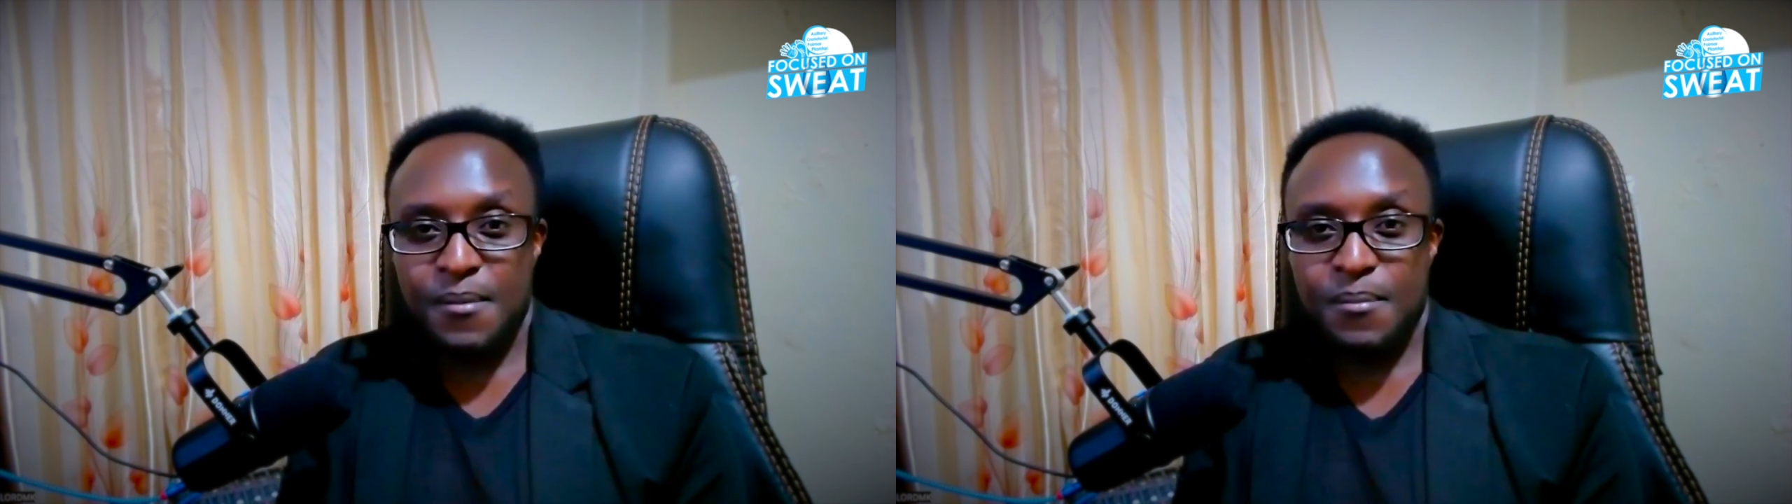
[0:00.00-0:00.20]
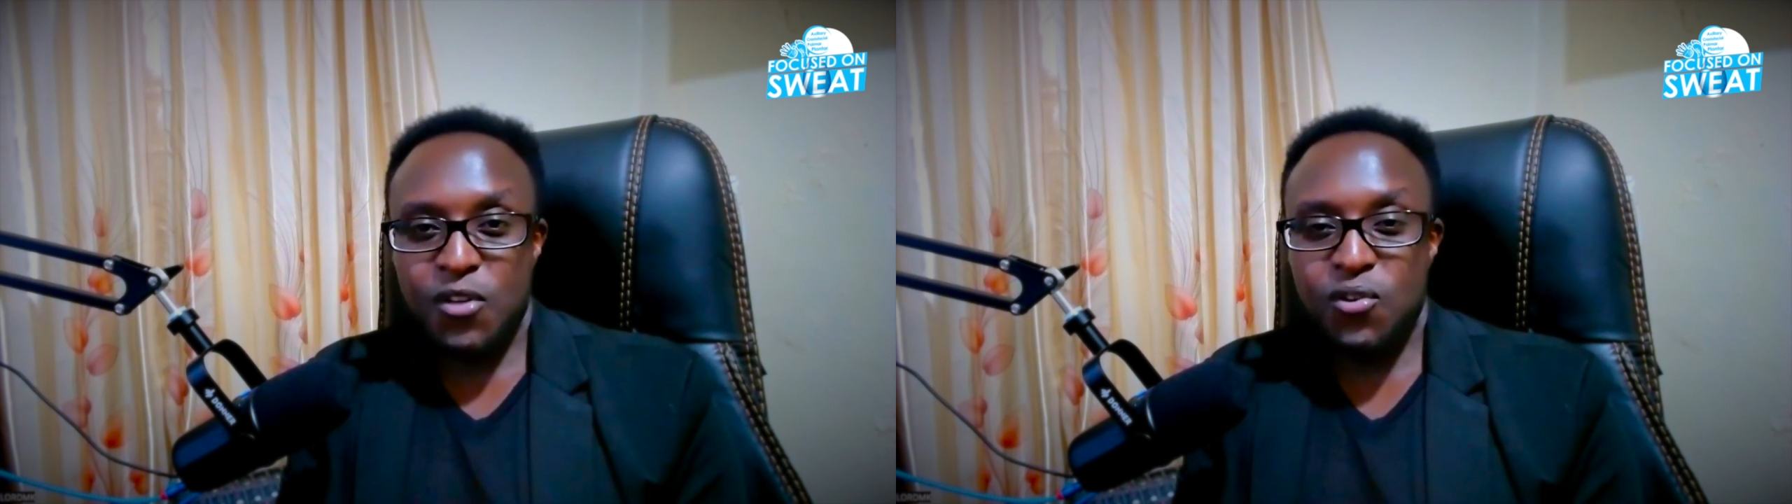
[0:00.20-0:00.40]

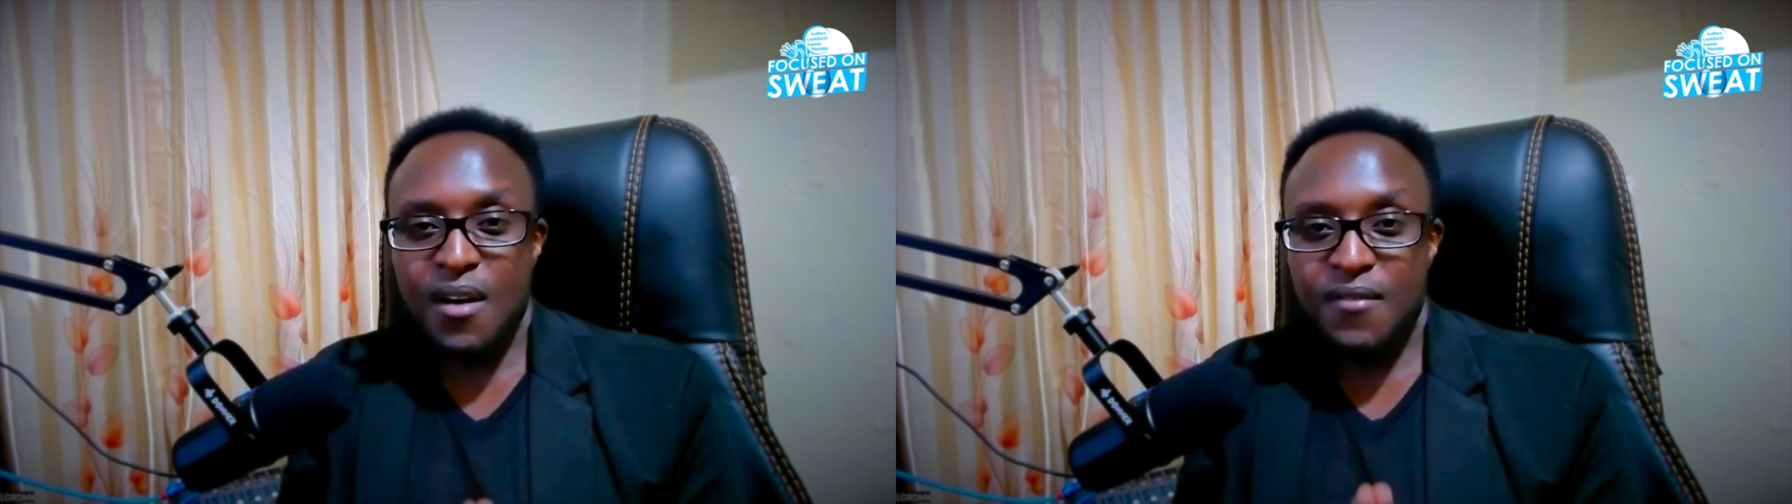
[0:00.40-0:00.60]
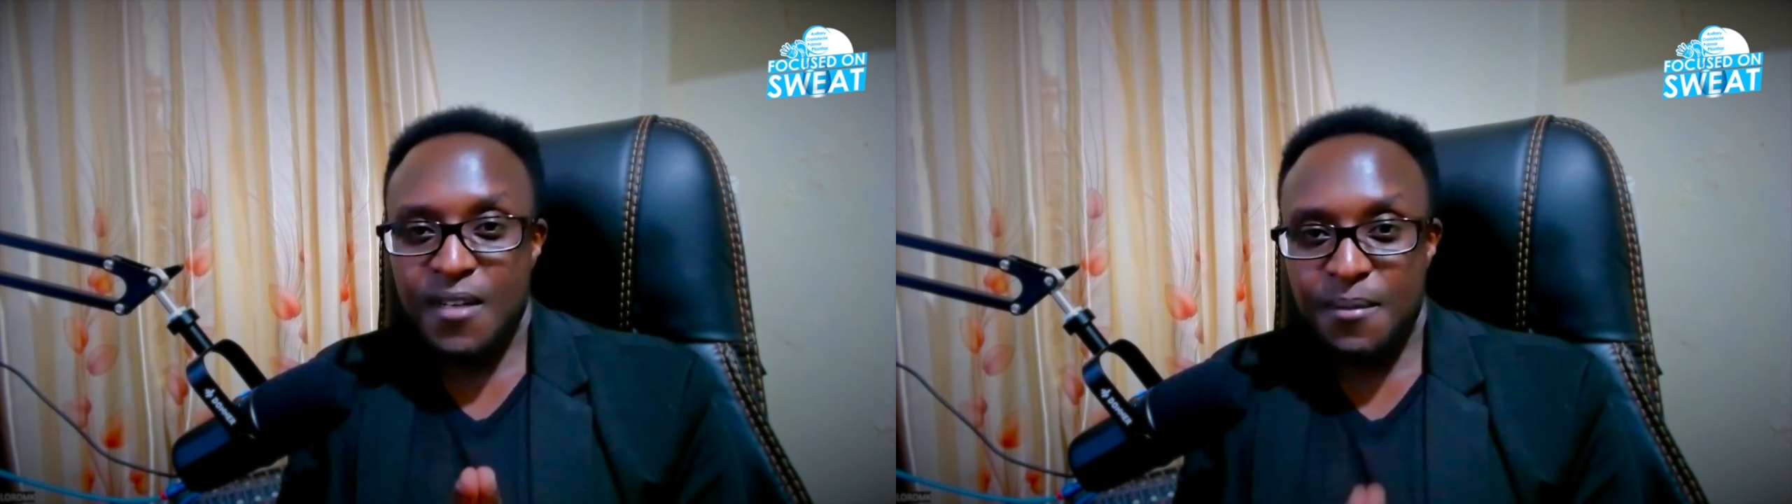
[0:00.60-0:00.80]
May you
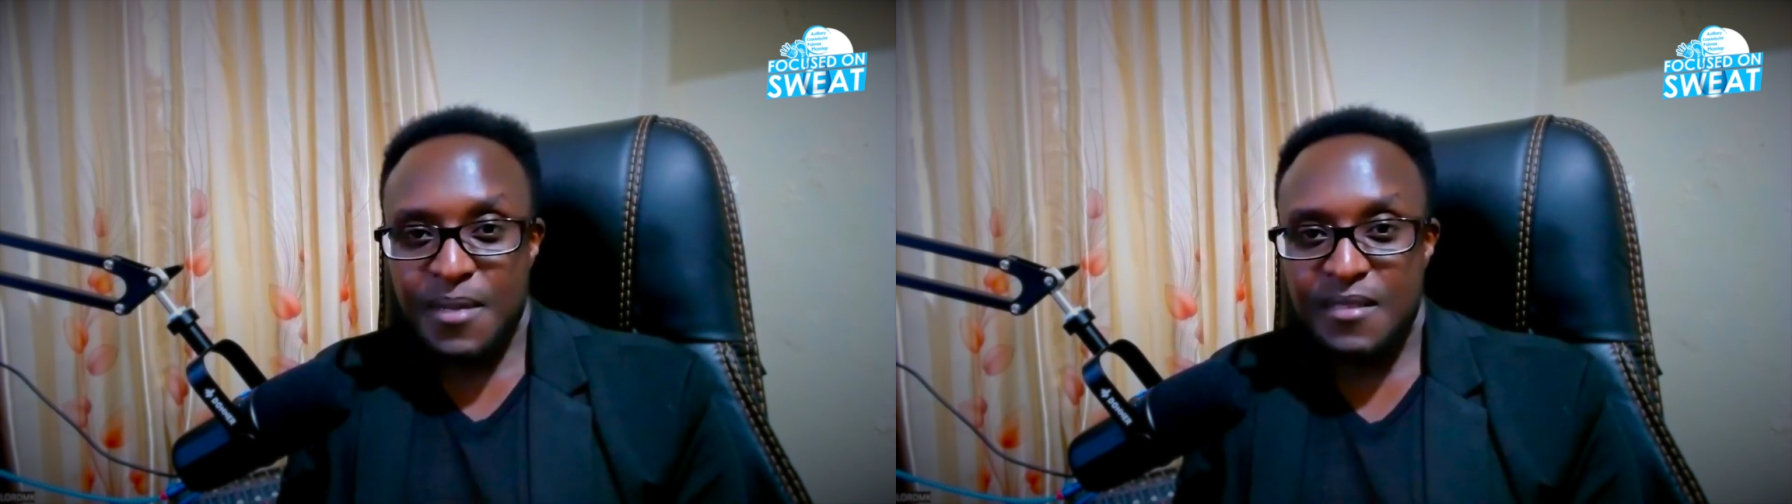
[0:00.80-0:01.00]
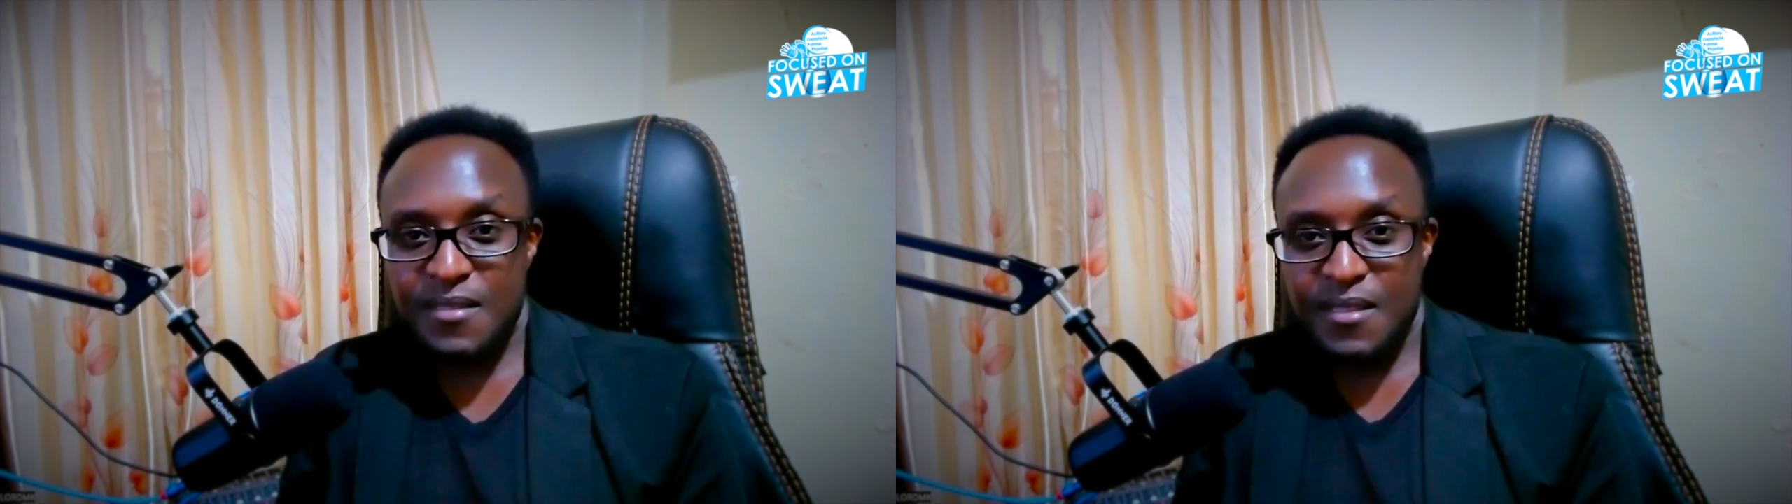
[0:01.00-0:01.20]
have an
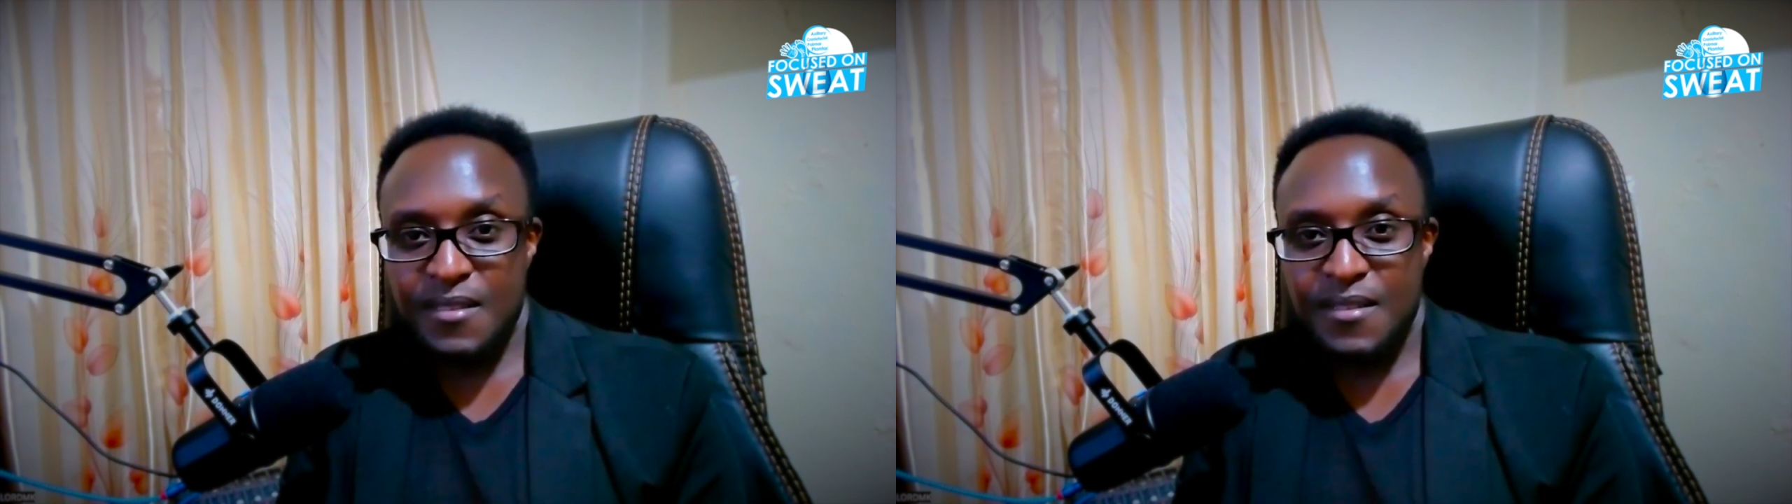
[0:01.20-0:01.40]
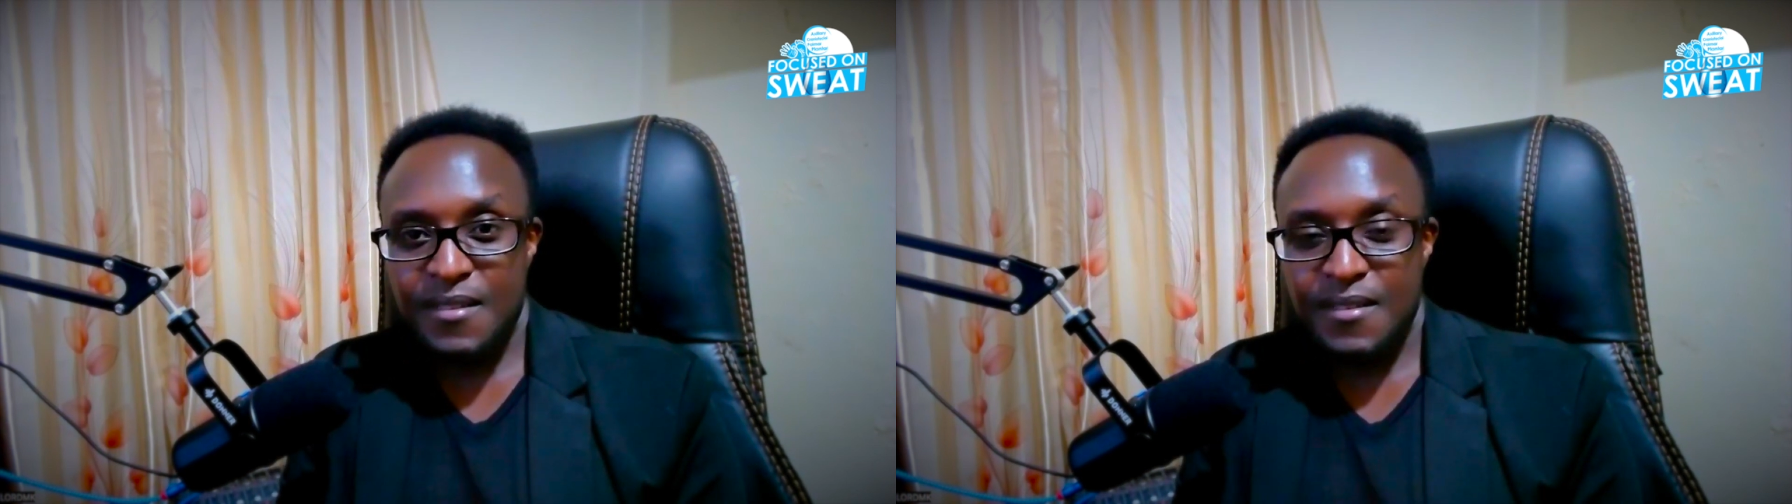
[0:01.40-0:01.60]

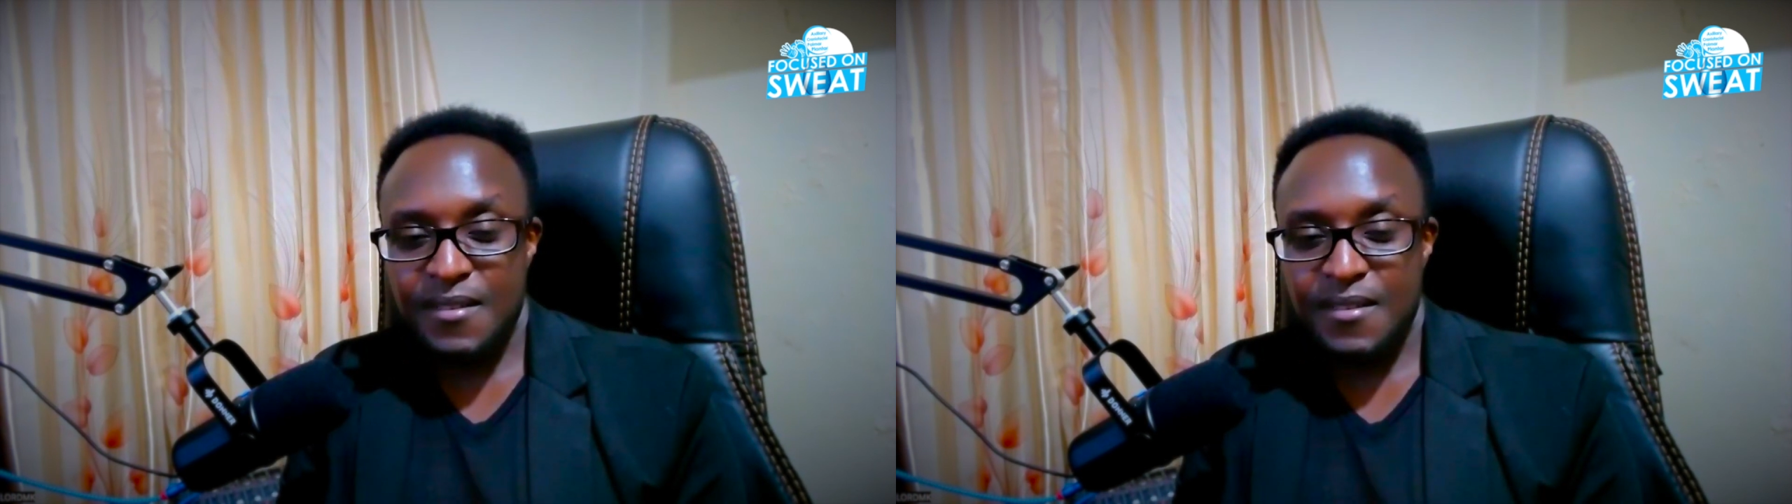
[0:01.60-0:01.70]
amazing